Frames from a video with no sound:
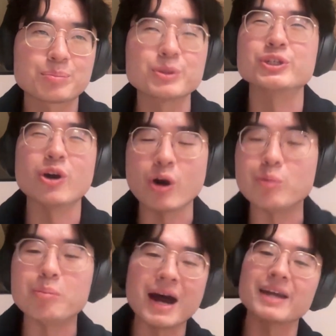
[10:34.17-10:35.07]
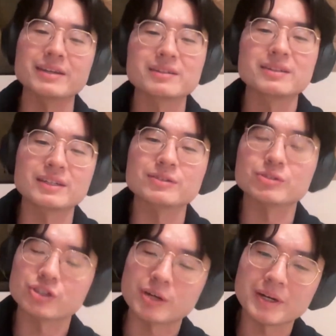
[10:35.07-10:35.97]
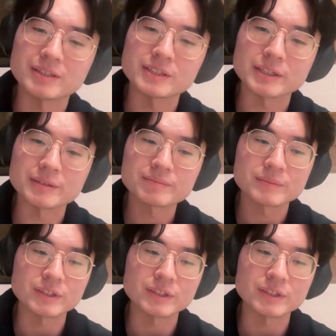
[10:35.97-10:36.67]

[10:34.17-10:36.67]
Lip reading: put your whole mind into job hunting.